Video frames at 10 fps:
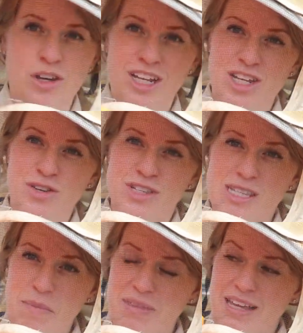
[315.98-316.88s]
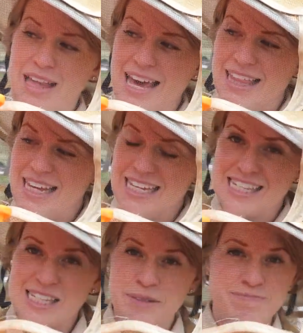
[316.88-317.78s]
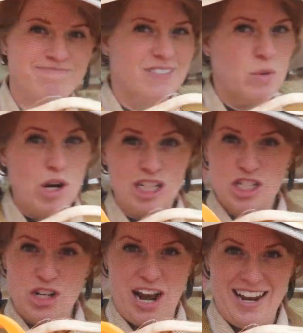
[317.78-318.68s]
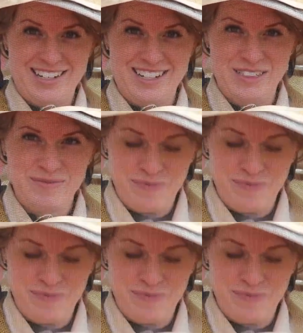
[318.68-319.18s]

you can use something like this, it works great.